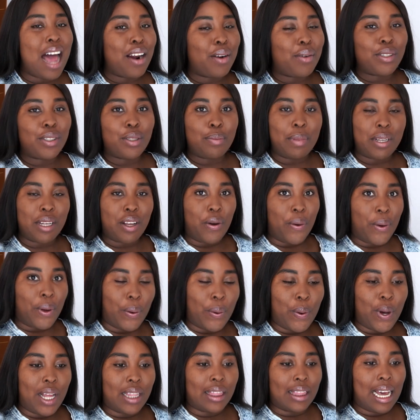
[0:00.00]
what's been going
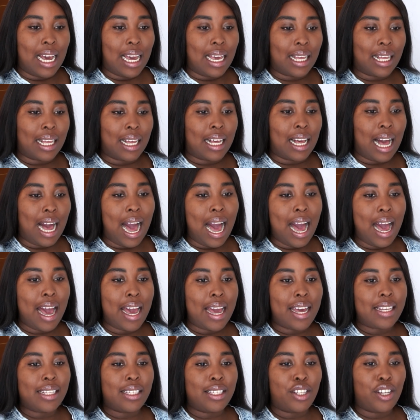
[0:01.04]
on. Like,
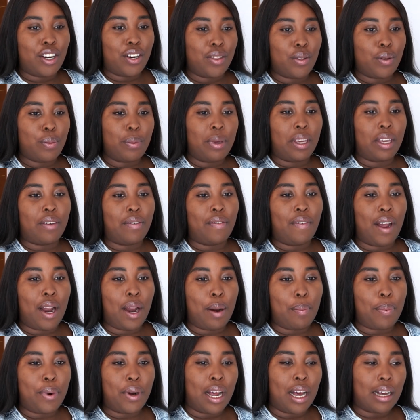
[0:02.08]
I start the week
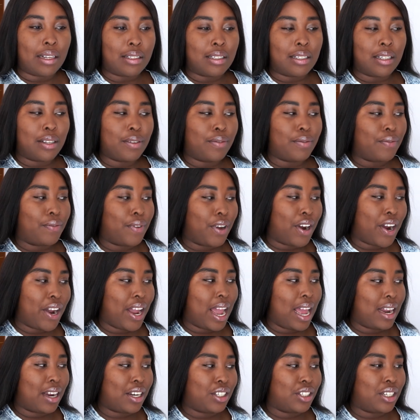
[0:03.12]
very productive, very
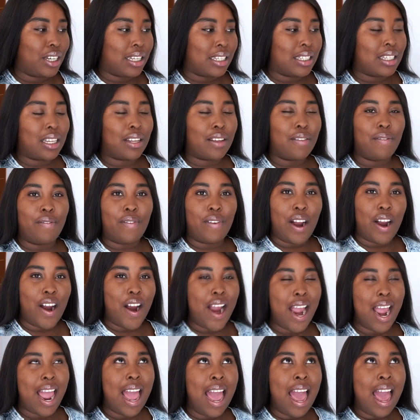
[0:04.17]
energetic,
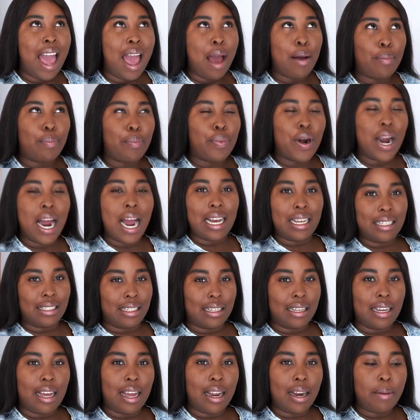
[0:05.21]
very
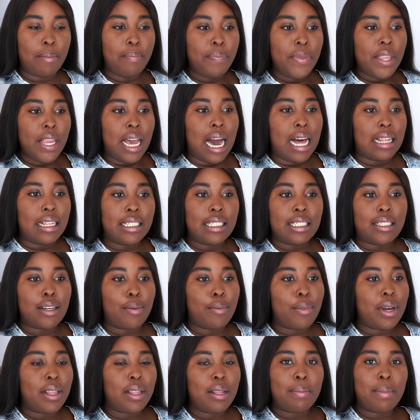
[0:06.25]
present, and then
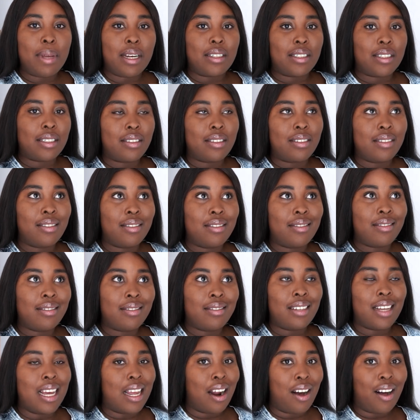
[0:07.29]
somewhere in the middle,
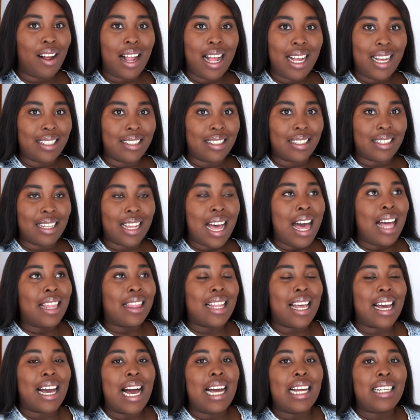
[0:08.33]
it all ends.
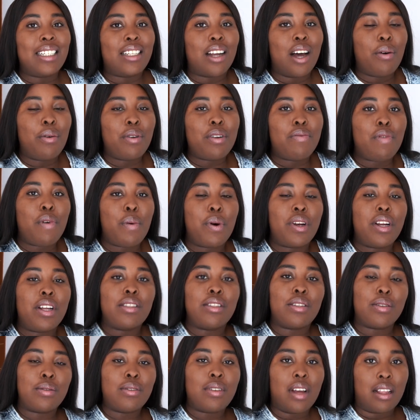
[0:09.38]
Like, I don't even want to
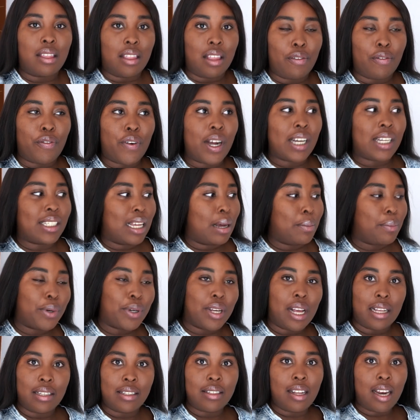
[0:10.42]
do nothing. For example,
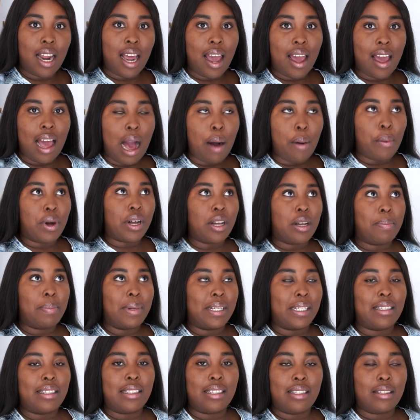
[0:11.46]
yesterday I woke up
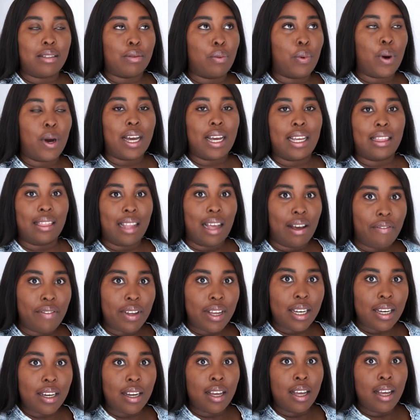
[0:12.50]
at
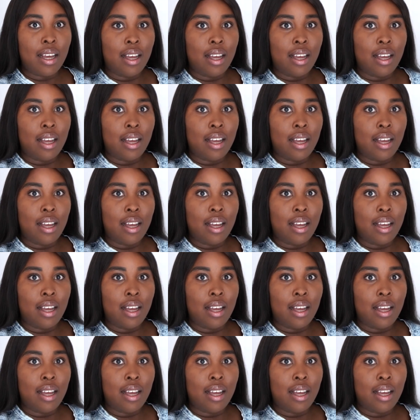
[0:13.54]
11,